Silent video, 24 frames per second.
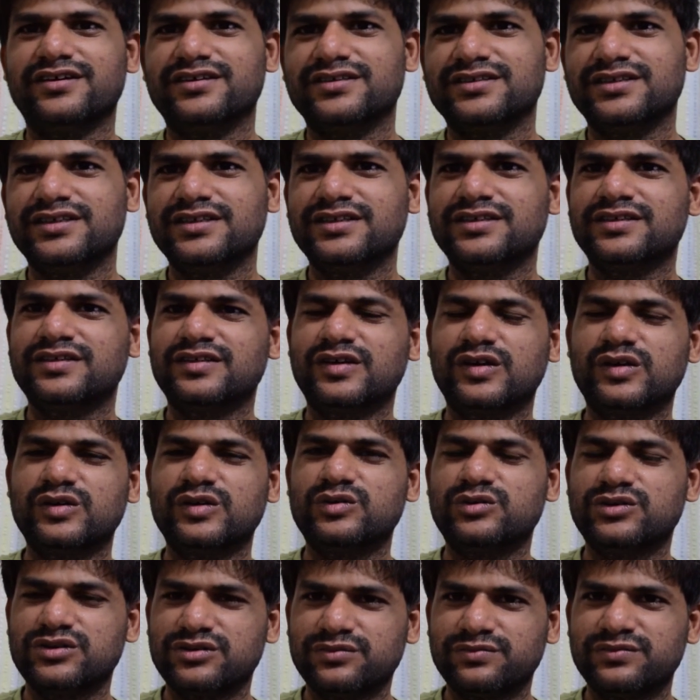these
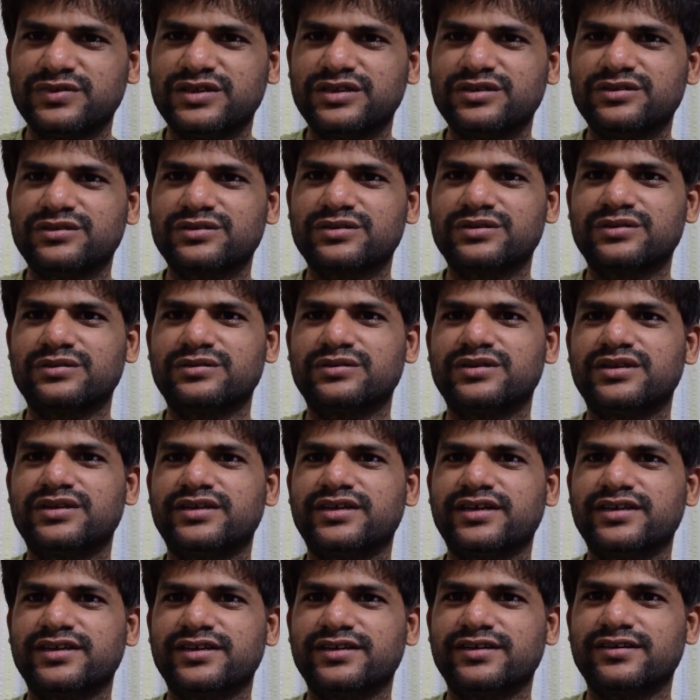YouTube videos, so
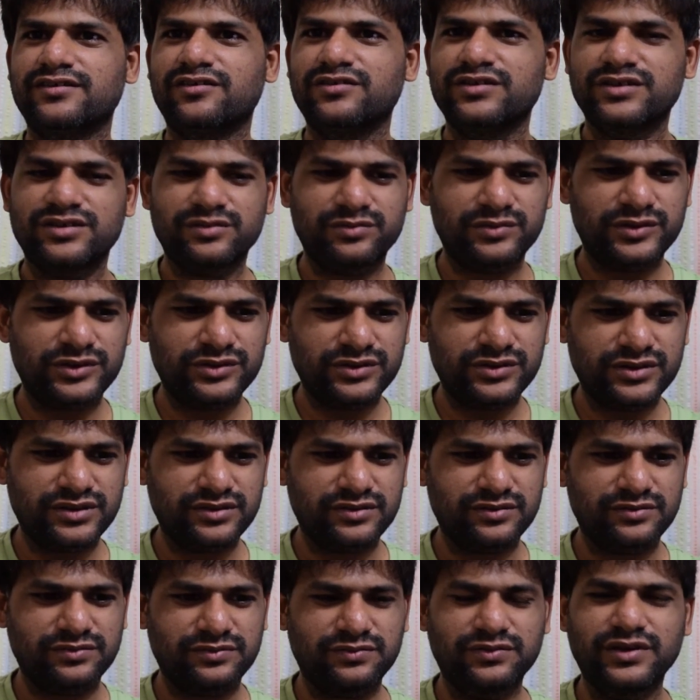that I can contribute
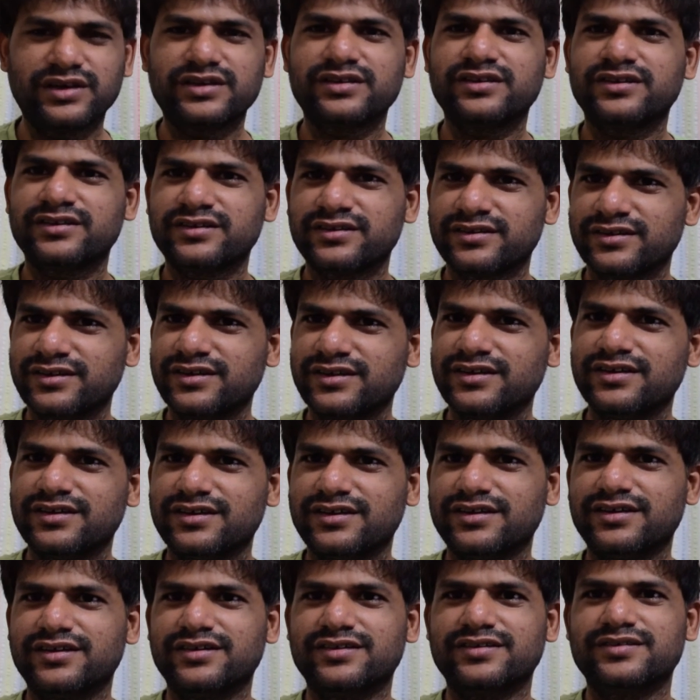further
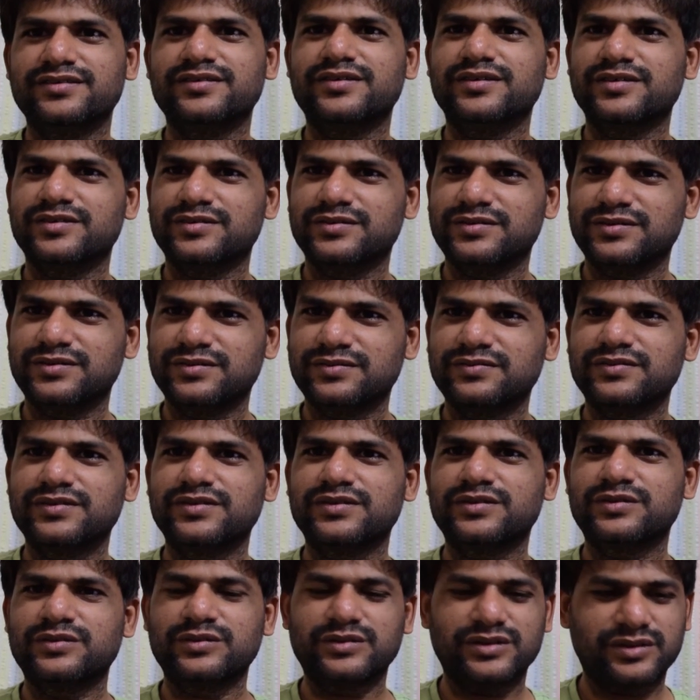
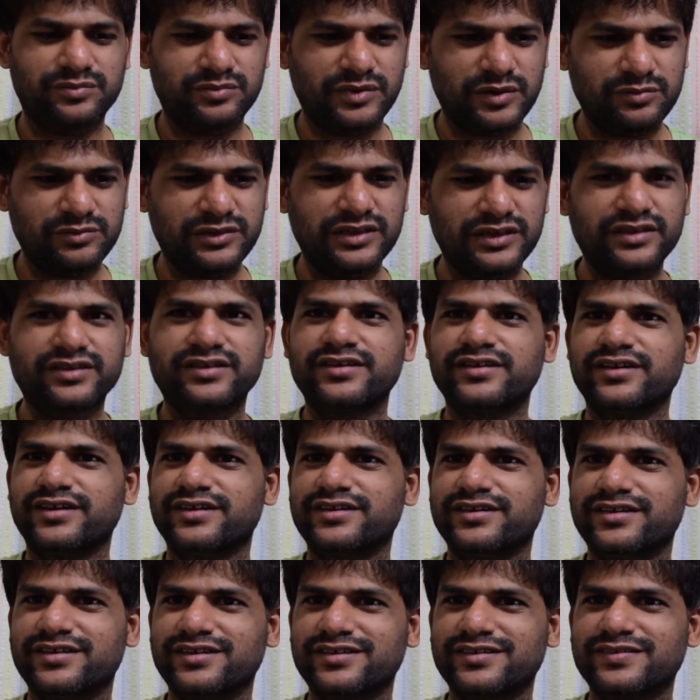to the public
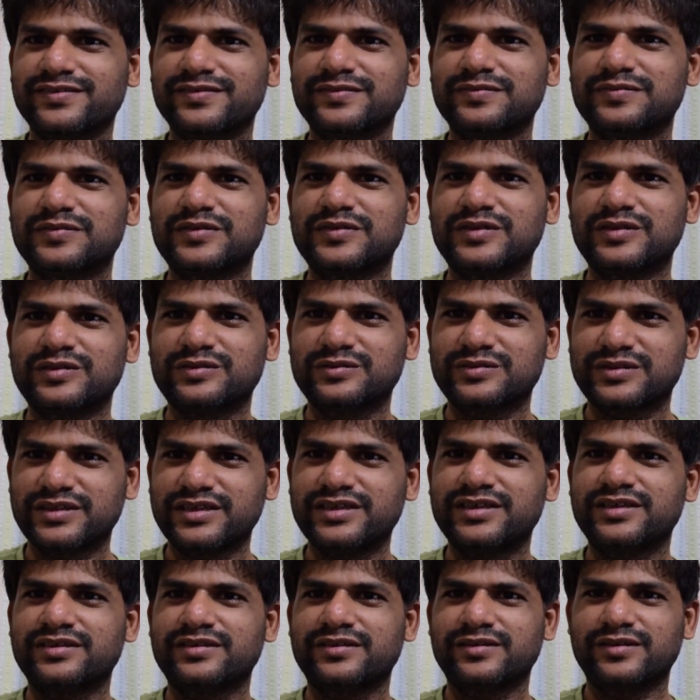and
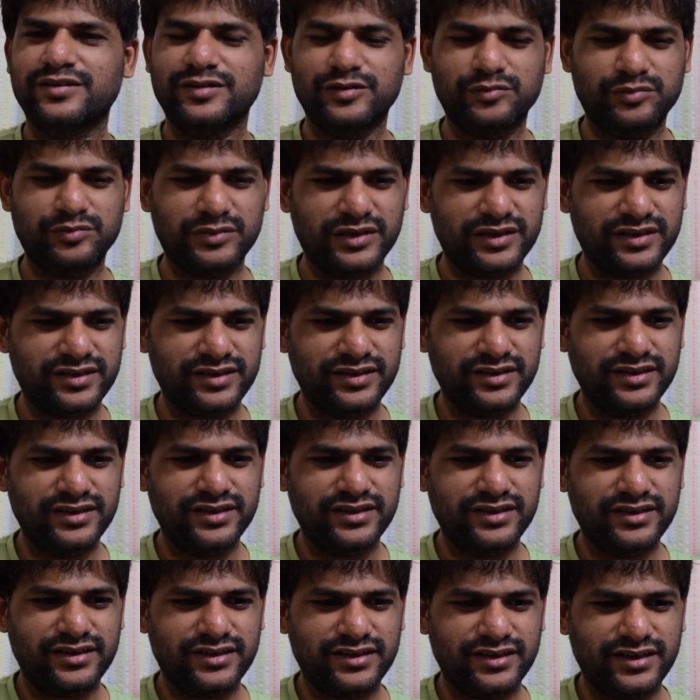share my
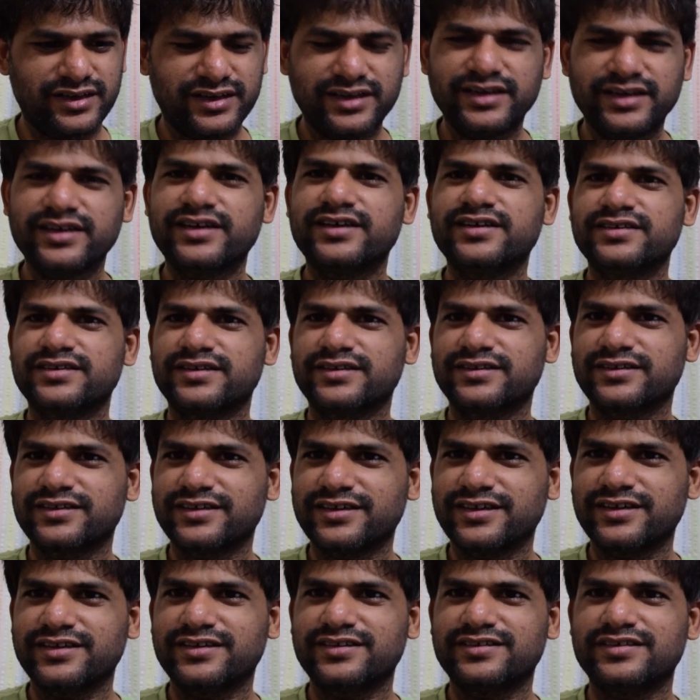ideas
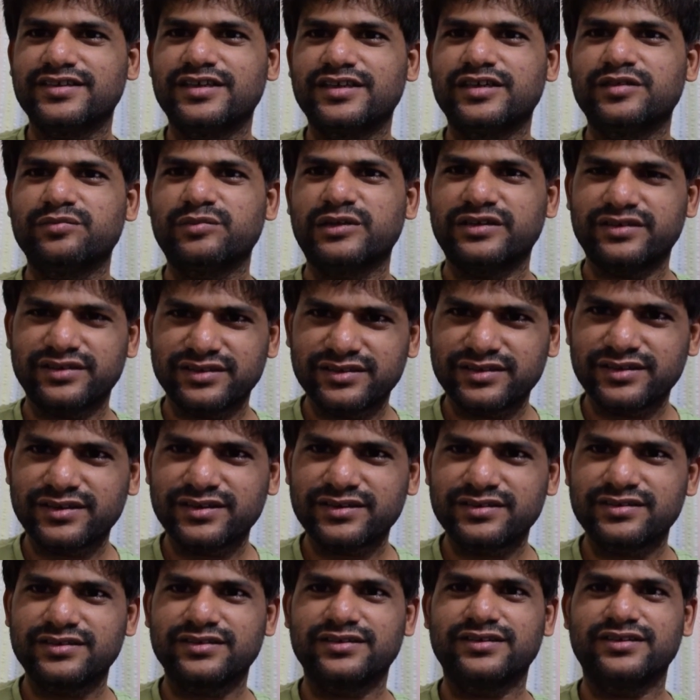and share my
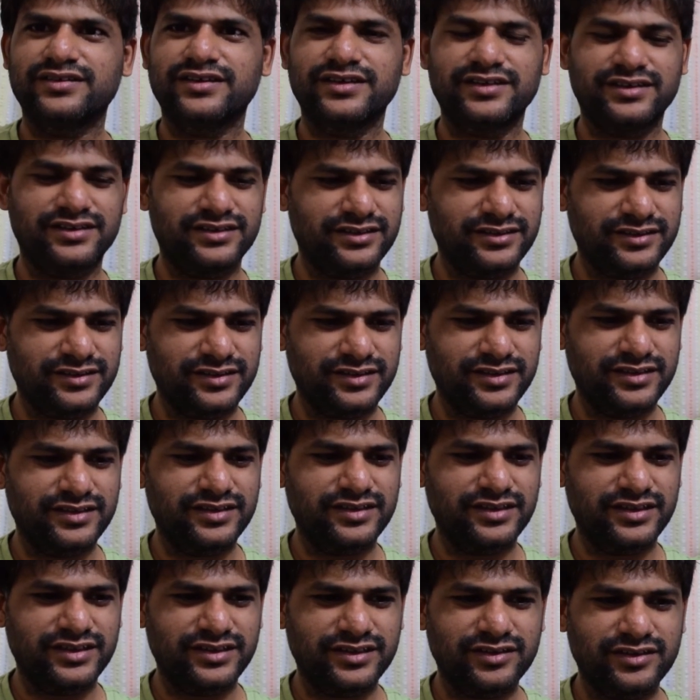research,
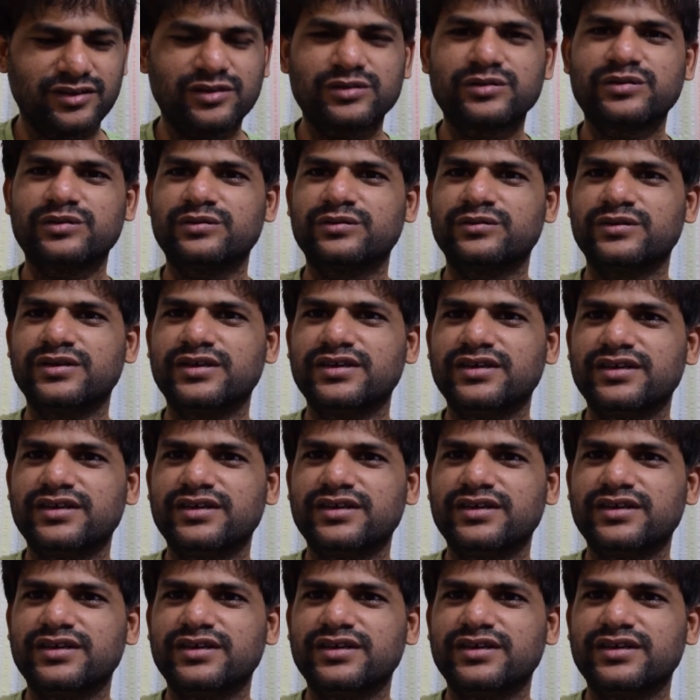and also